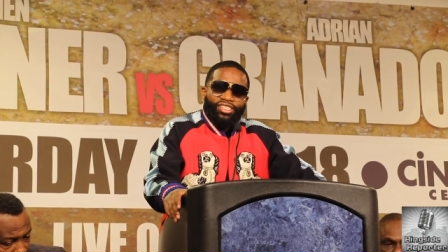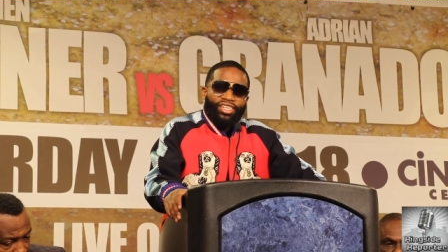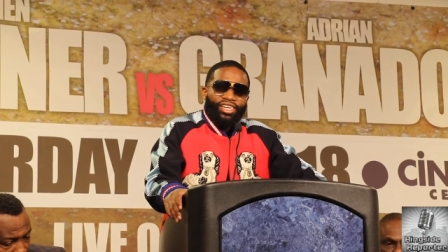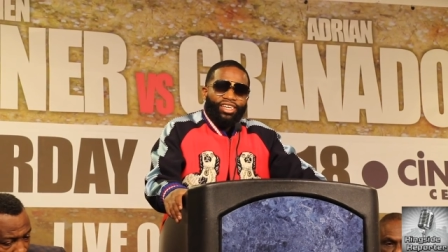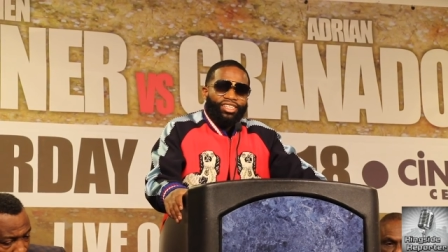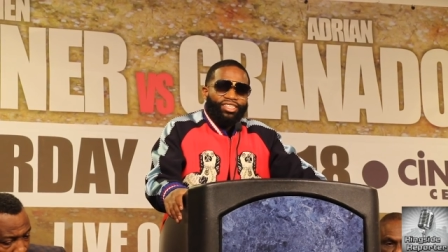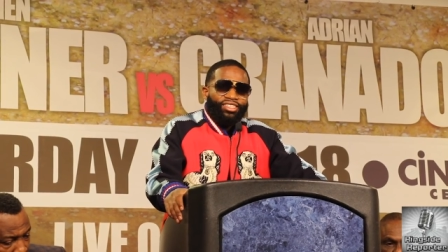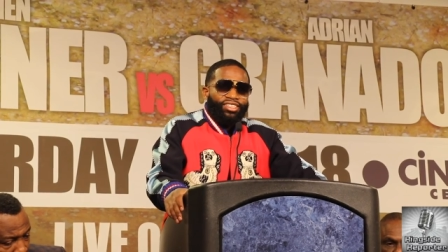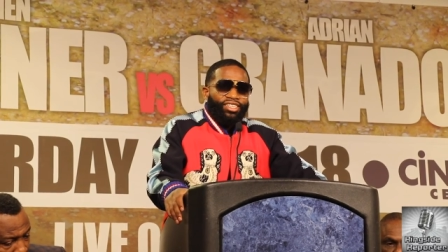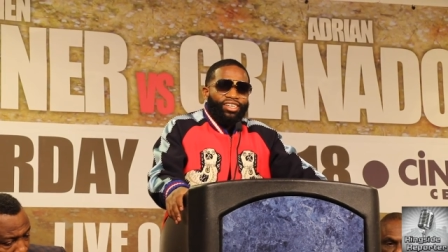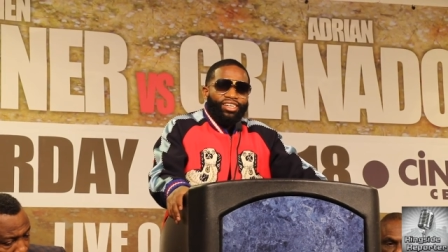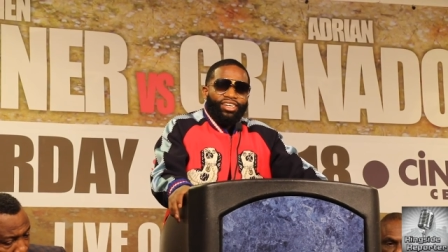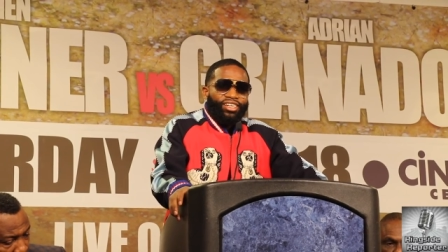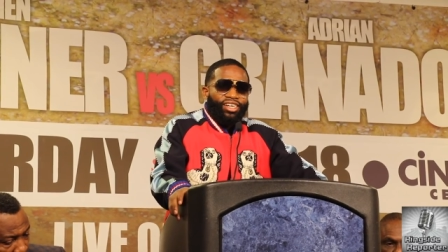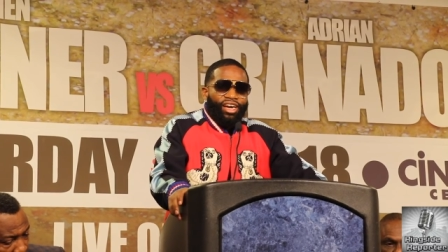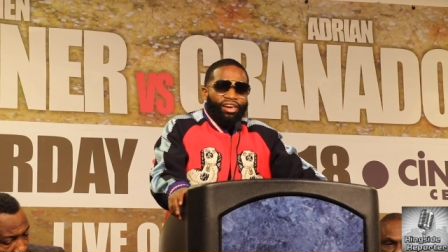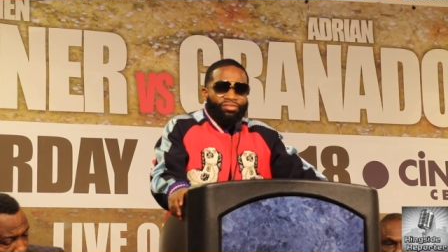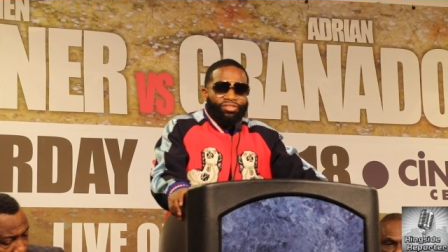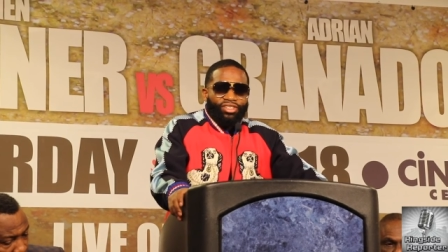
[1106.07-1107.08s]
And
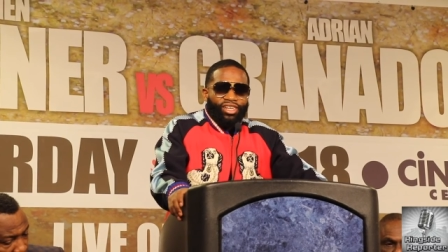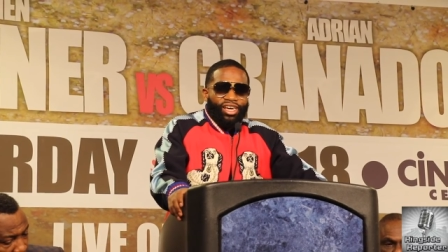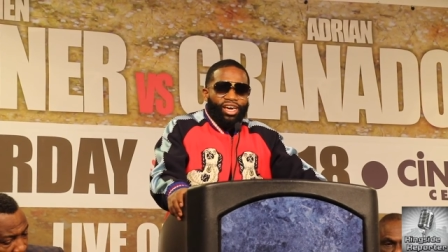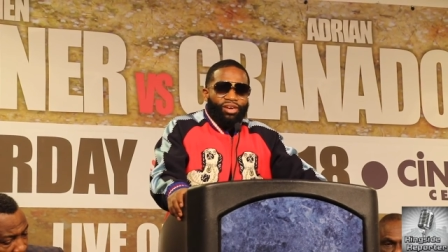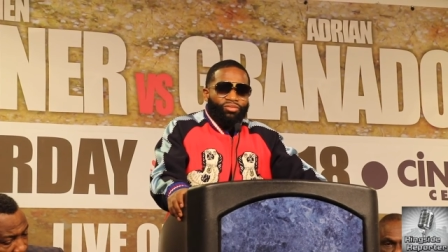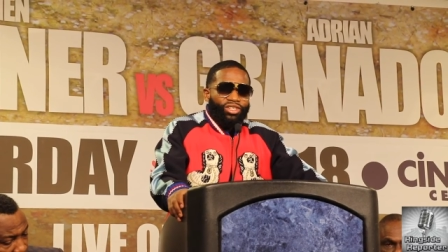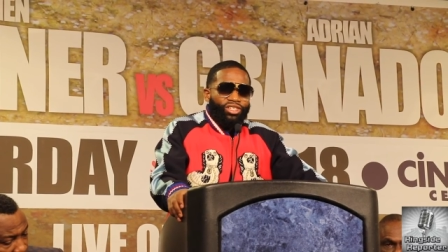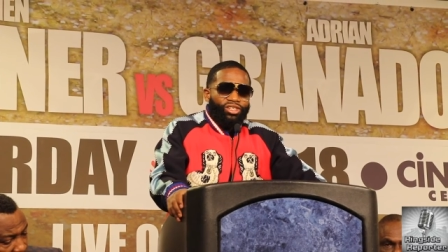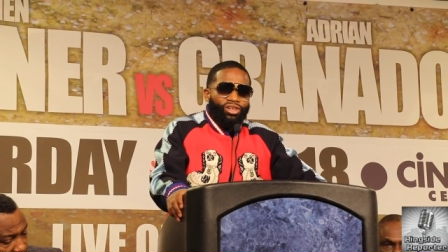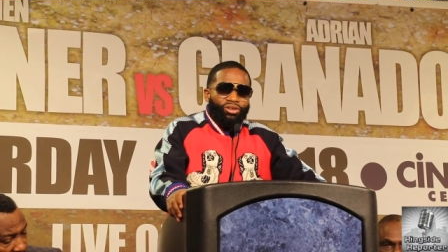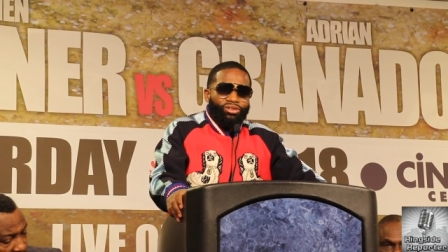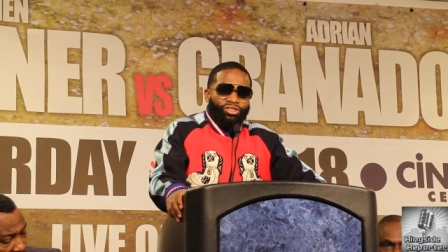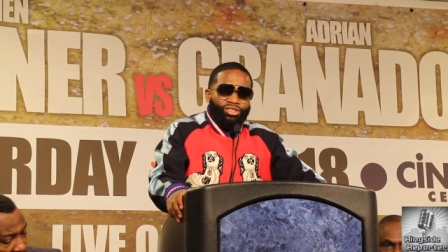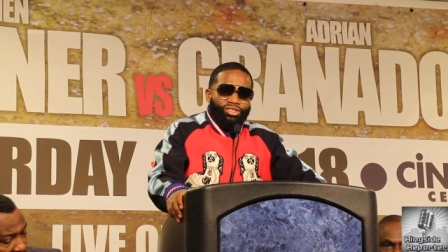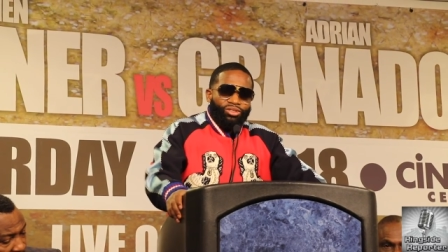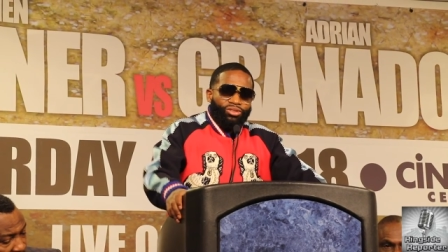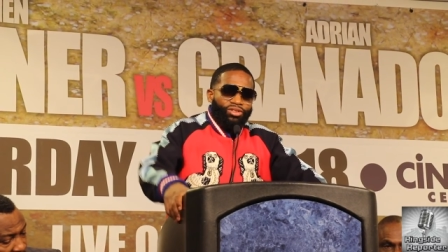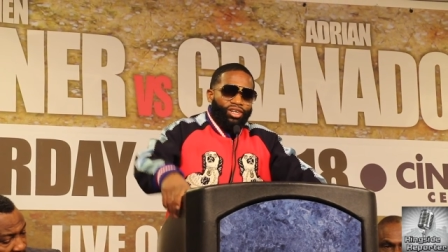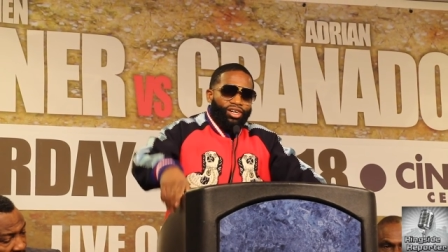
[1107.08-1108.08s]
then after that, we go
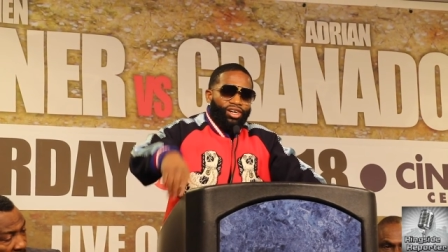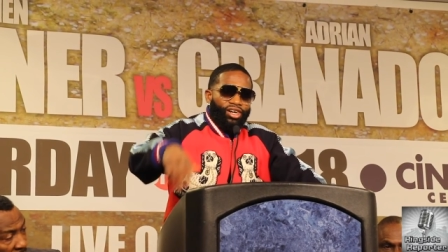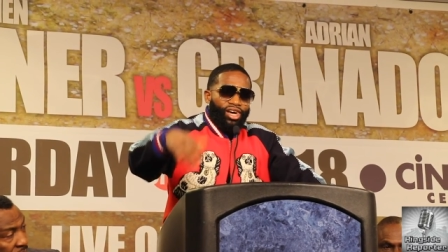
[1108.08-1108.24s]
to